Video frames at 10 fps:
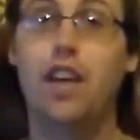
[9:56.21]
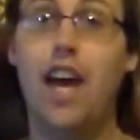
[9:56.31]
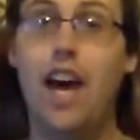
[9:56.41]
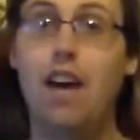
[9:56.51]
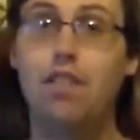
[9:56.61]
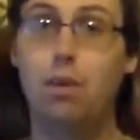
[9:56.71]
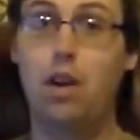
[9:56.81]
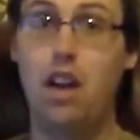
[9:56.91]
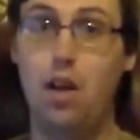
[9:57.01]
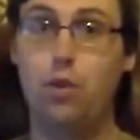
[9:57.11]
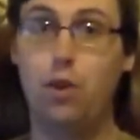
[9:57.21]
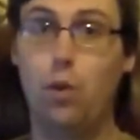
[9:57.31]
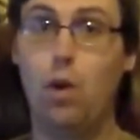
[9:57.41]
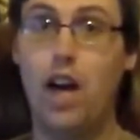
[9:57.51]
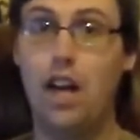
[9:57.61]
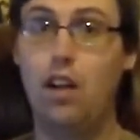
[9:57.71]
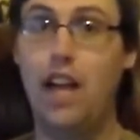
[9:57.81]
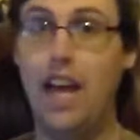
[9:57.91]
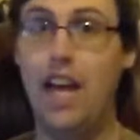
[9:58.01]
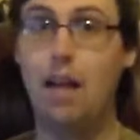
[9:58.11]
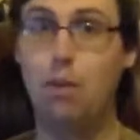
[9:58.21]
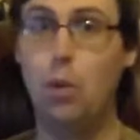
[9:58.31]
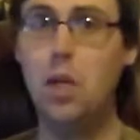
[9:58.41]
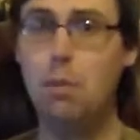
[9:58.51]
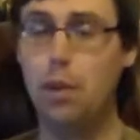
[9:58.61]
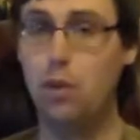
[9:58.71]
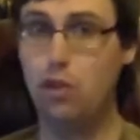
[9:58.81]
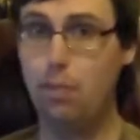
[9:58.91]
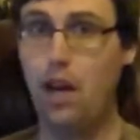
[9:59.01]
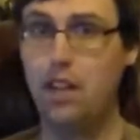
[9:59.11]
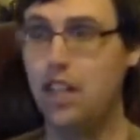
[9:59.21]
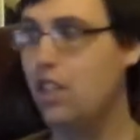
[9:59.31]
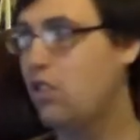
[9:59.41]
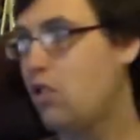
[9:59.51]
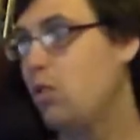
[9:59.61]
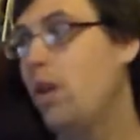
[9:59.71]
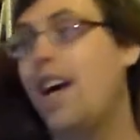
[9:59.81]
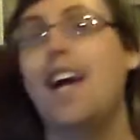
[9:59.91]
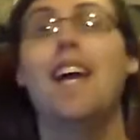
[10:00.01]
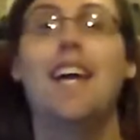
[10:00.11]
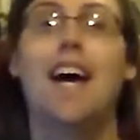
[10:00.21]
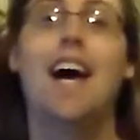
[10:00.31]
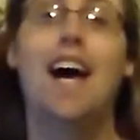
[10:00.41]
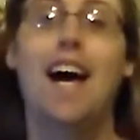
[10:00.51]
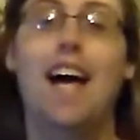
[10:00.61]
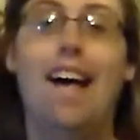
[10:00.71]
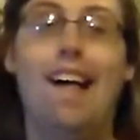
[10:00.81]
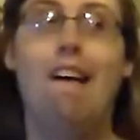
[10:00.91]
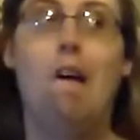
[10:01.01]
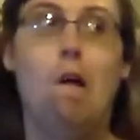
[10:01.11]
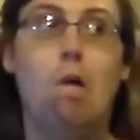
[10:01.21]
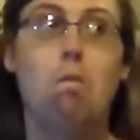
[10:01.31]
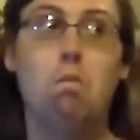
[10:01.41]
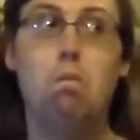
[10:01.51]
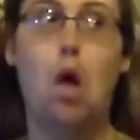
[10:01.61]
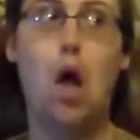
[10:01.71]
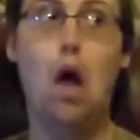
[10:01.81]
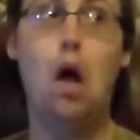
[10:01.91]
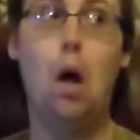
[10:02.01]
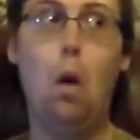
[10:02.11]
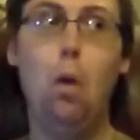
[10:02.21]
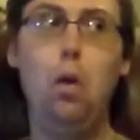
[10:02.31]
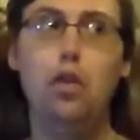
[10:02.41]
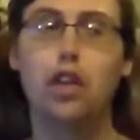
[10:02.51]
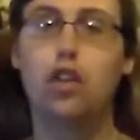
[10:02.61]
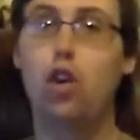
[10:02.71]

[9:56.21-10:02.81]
Yeah, I haven't done one of those in a while, and I'm going to be responding to a old